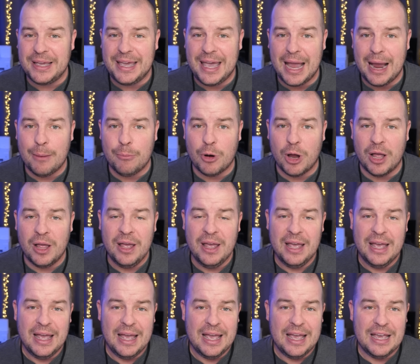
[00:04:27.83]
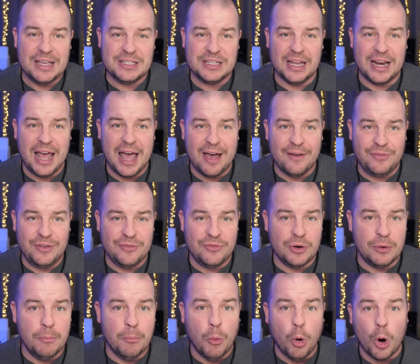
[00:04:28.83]
camera is gonna have
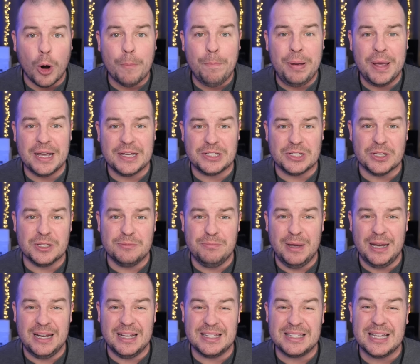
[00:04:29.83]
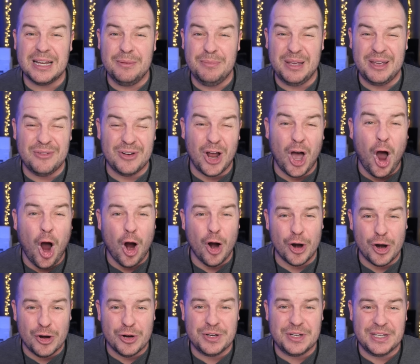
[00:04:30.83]
even more pixels, meaning it's gonna be even
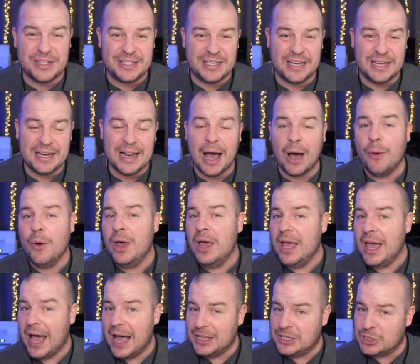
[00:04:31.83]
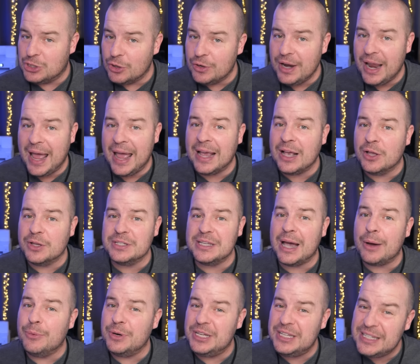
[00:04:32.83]
harder to see. Now, at certain angles,
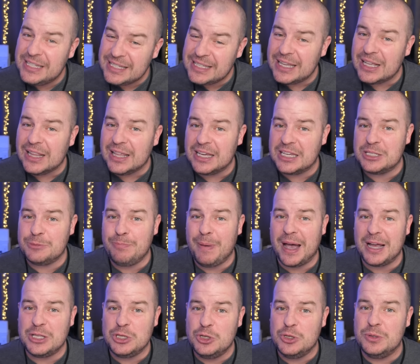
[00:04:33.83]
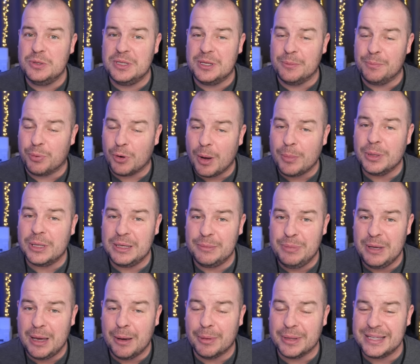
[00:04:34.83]
I would still expect you to probably
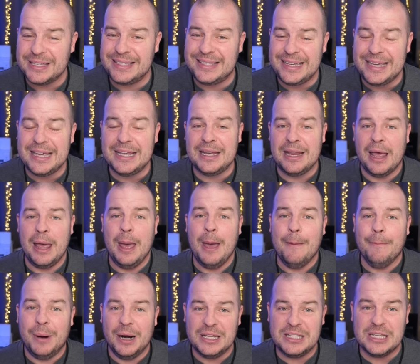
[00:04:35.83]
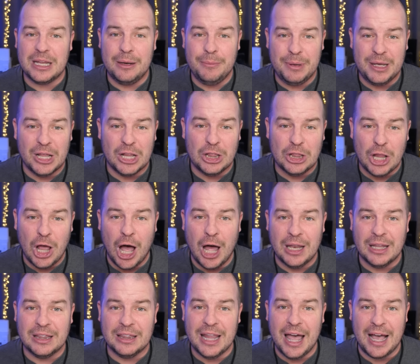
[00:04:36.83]
be able to see it, but it's gonna be a
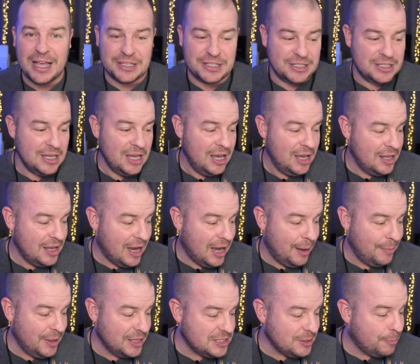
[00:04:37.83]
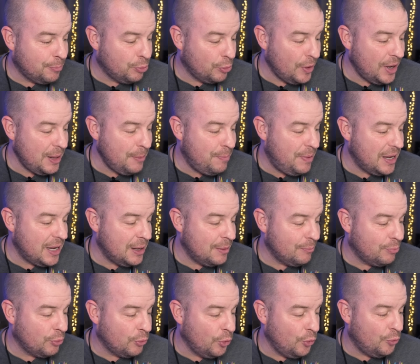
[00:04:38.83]
lot less. Um, that's a pretty big
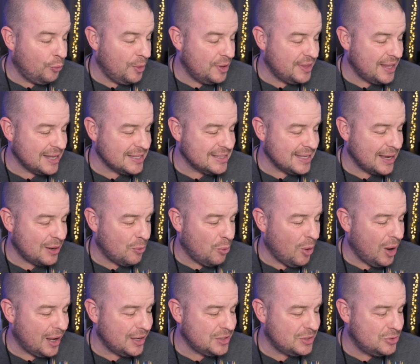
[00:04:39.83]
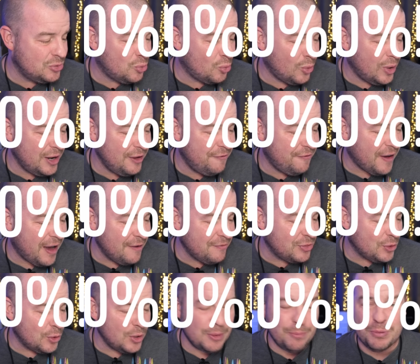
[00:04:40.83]
improvement. That's like what,
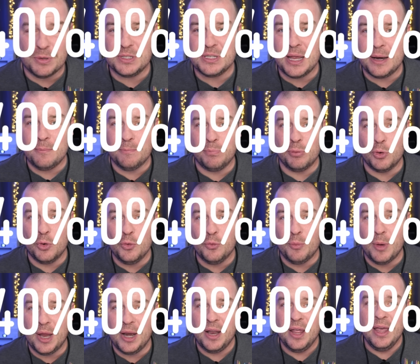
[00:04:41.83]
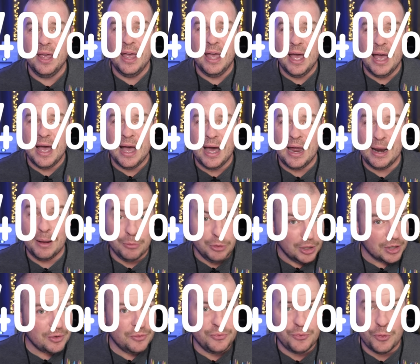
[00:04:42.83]
25, 30% improvement. And I'm
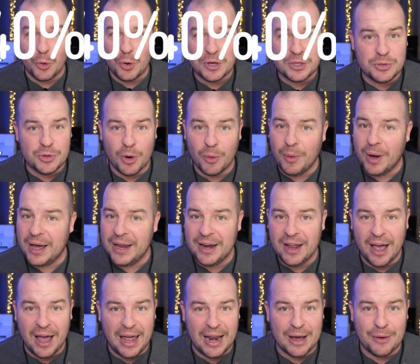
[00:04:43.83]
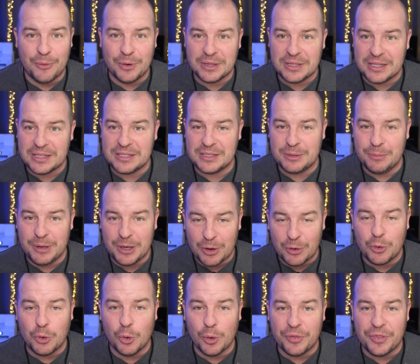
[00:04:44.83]
looking forward to it. Why not? I want this to be
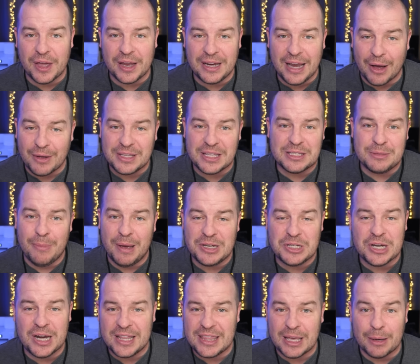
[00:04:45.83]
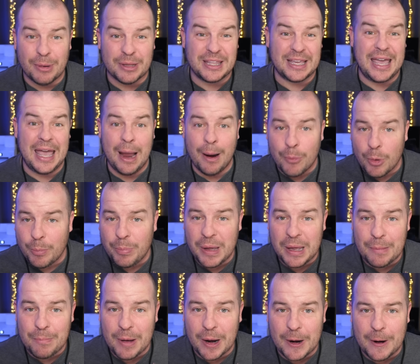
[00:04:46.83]
a cool thing. Now, it doesn't mention anything about the camera
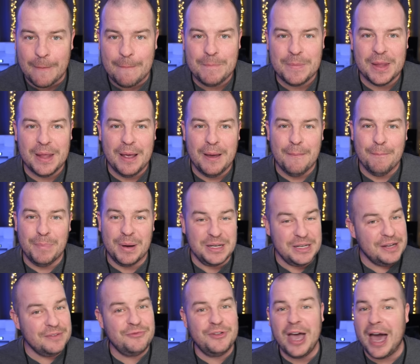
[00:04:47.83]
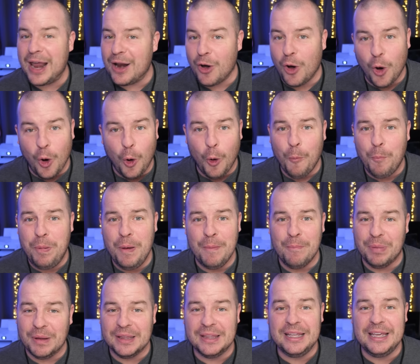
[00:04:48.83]
being better, but you've got to hope
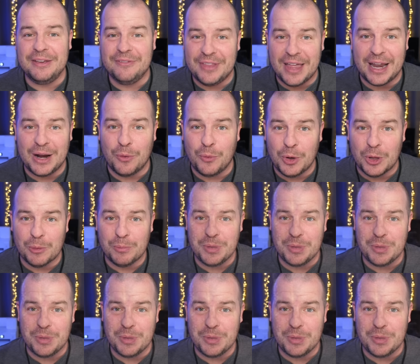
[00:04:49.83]
and believe that it will